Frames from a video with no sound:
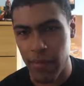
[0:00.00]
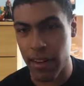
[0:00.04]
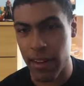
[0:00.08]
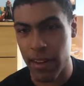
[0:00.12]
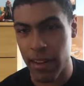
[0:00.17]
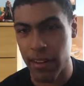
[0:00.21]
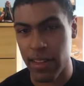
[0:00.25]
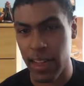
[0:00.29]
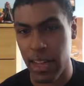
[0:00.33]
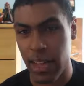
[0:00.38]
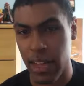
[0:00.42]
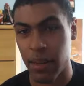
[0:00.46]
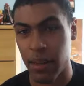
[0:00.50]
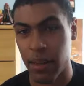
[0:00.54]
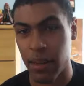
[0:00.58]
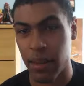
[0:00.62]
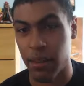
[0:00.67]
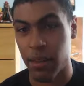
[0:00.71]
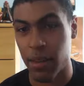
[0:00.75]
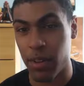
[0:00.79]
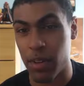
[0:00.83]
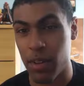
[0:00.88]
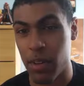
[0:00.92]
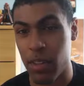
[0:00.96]
Invaders that
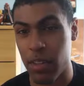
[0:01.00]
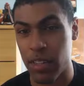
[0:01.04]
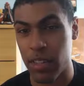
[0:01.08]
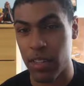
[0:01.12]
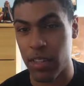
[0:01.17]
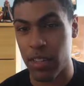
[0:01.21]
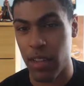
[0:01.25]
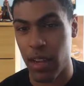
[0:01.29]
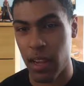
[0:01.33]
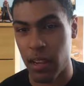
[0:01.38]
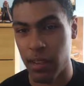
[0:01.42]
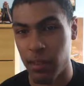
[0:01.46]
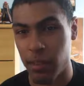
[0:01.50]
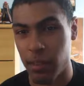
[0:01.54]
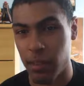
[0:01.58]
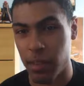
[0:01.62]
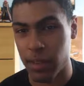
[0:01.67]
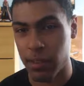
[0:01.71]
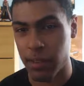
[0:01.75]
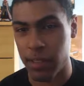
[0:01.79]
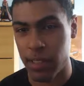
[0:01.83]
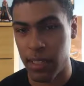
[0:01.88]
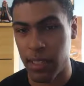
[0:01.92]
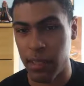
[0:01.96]
attempt to use this as
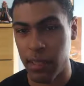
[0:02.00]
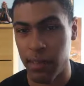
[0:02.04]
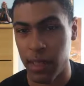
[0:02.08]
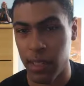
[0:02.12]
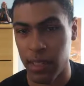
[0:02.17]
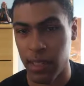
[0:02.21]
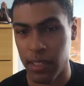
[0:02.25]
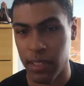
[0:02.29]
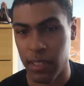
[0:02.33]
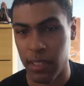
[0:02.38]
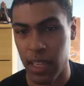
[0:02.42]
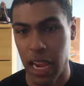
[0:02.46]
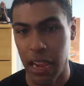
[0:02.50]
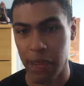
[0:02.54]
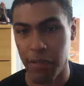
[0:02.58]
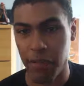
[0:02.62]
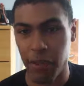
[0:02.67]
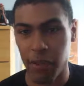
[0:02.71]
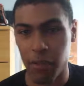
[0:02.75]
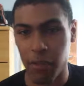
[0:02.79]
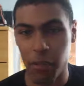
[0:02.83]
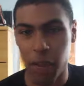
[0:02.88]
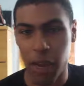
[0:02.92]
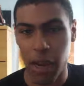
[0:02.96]
particular has to
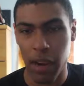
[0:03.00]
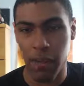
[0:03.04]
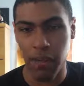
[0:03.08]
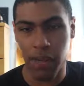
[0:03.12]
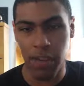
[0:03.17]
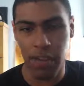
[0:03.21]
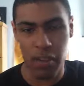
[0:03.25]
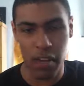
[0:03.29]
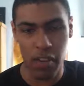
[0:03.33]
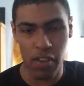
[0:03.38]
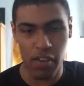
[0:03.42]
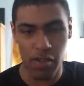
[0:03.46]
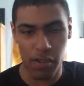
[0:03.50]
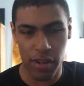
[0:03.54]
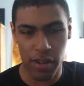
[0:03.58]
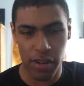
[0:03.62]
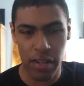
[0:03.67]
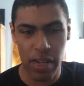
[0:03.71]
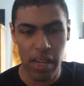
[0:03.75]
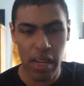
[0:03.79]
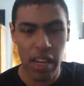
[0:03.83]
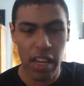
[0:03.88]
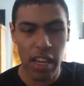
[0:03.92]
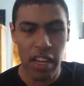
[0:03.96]
have their way with this
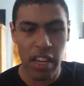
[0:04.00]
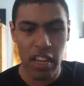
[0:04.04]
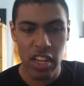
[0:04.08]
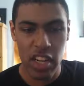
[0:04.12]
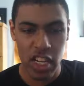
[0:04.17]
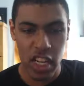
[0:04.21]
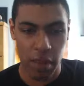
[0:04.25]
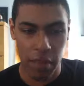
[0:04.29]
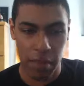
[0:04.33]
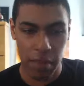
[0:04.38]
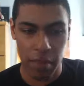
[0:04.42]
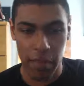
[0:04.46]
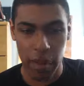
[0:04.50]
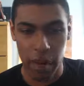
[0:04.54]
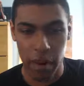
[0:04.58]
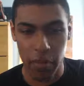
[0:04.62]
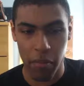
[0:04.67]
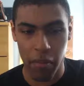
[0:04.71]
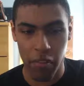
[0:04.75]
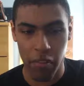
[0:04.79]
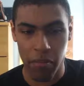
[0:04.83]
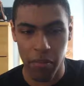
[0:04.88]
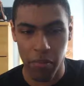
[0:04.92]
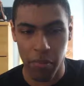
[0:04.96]
country. Shall we
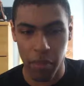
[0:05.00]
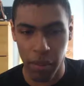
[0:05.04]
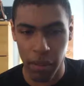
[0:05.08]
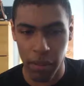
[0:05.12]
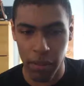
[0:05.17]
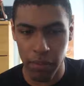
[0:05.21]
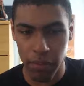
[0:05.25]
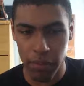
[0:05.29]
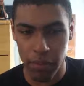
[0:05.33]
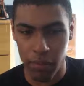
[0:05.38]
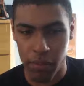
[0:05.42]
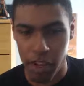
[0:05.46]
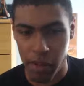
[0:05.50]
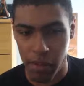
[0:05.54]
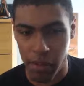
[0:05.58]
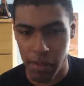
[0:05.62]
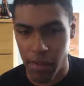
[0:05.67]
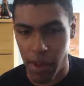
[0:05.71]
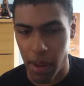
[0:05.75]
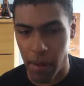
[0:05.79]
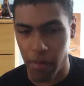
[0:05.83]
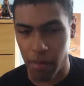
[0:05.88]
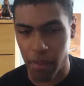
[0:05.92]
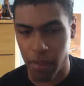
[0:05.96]
met with
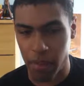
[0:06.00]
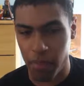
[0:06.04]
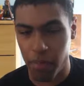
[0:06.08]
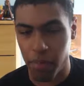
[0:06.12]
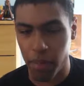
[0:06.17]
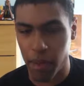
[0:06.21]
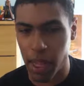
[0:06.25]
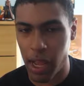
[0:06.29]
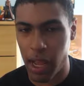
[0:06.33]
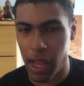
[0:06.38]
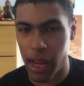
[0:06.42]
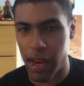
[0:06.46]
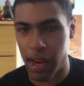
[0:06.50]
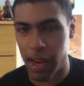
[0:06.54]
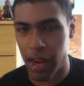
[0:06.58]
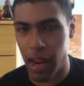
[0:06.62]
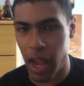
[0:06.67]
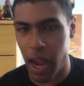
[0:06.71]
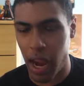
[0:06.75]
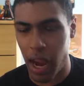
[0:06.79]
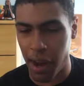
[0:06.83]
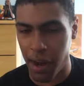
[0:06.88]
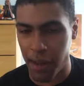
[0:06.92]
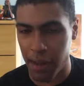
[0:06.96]
blood
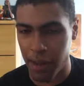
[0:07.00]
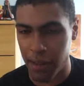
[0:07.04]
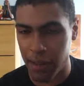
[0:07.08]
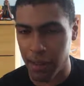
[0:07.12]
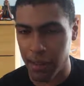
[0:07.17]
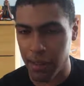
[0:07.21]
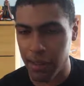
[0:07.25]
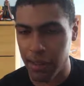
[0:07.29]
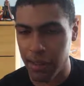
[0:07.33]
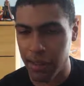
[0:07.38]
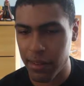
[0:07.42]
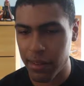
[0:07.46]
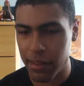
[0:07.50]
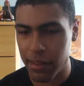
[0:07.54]
and iron?